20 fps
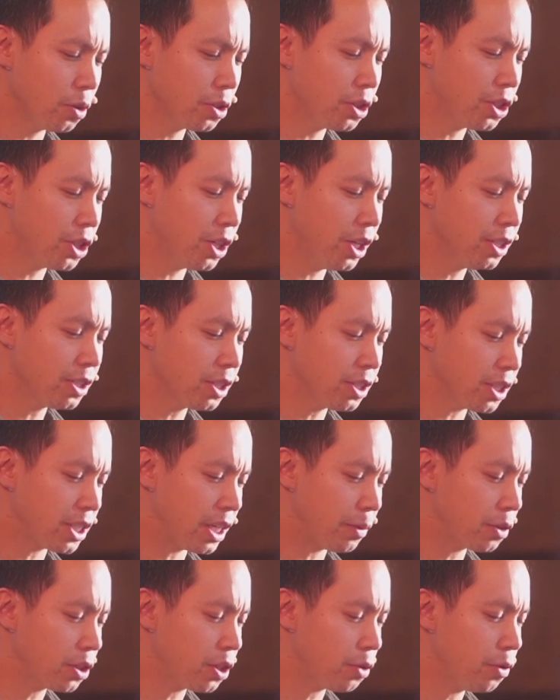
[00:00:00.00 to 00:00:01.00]
towards Jesus.
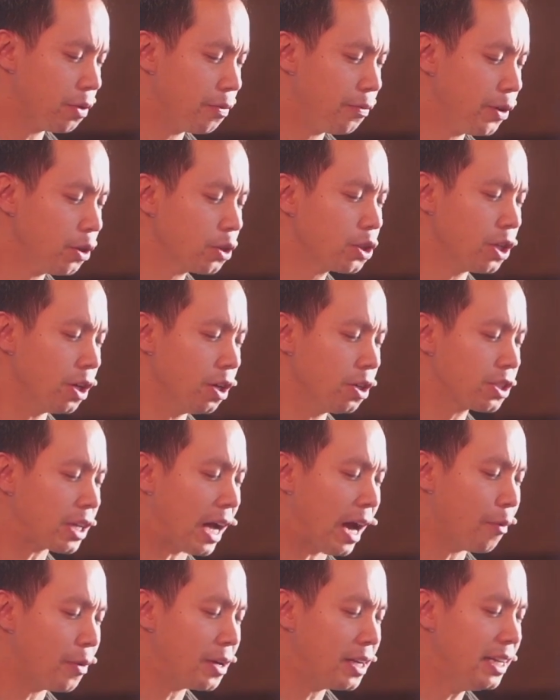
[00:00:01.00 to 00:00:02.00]
It's able to reveal to
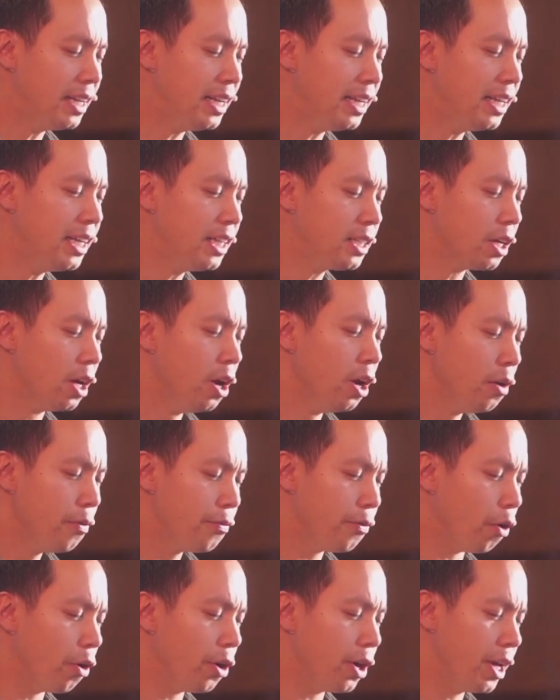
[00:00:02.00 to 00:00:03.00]
us our need
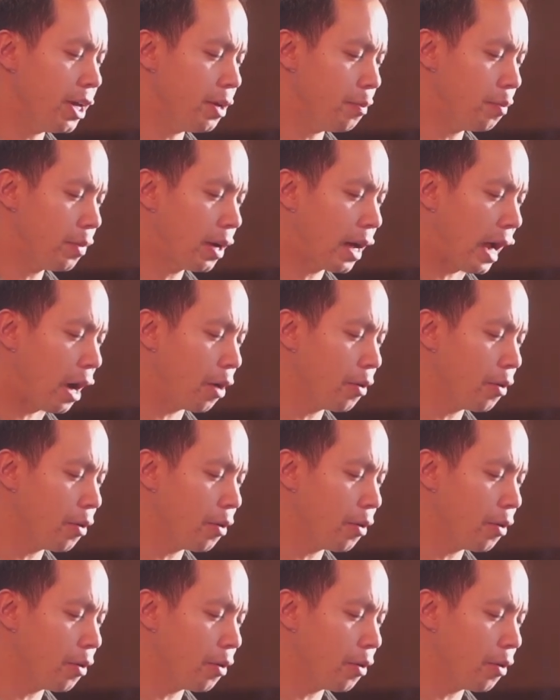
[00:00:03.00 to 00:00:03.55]
for him,